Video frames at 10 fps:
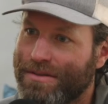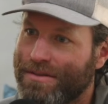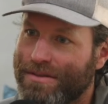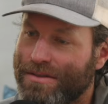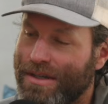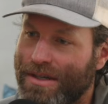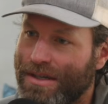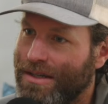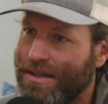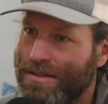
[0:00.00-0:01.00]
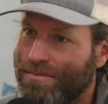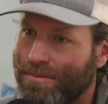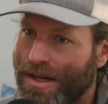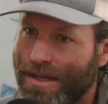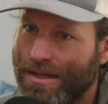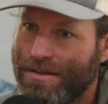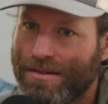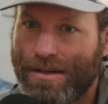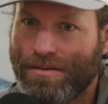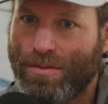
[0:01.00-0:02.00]
There's many
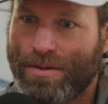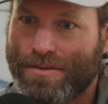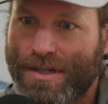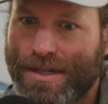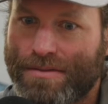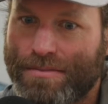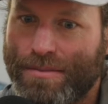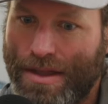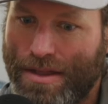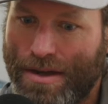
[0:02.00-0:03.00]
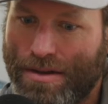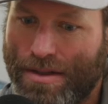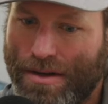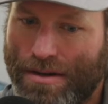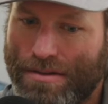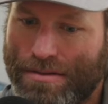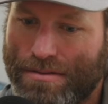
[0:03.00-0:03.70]
of wolves that I've met there that are